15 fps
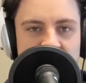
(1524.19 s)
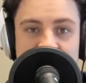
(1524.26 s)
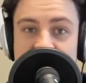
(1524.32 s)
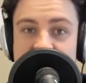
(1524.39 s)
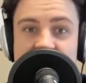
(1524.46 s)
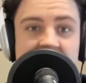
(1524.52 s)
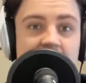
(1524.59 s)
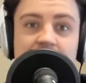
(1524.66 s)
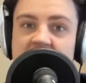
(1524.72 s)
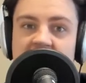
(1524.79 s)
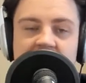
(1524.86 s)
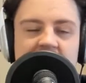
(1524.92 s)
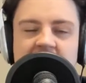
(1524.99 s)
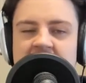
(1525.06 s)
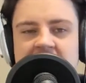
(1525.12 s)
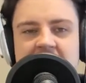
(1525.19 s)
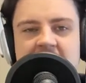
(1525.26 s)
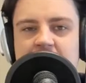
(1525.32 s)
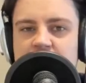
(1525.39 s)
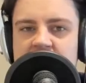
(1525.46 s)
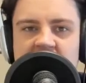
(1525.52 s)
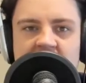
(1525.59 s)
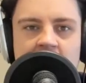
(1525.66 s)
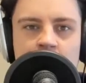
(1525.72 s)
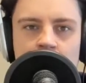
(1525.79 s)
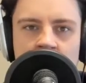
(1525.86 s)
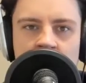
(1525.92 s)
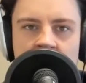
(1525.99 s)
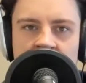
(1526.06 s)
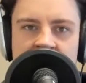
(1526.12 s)
He didn't even say a
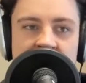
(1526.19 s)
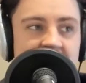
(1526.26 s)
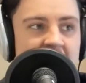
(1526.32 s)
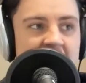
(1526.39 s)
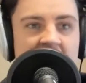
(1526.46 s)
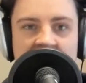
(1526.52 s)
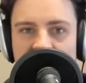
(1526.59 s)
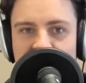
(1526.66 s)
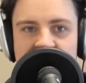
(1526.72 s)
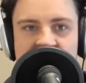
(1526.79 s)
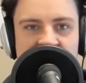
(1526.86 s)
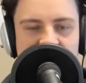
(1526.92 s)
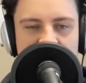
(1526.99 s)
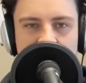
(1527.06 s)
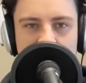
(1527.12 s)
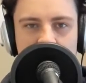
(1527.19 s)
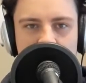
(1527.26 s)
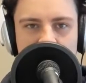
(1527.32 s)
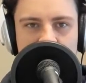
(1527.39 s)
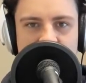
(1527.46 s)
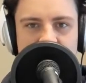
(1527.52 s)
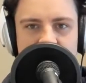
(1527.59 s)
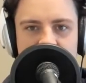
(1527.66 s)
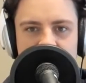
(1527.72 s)
word. He didn't have to say a word.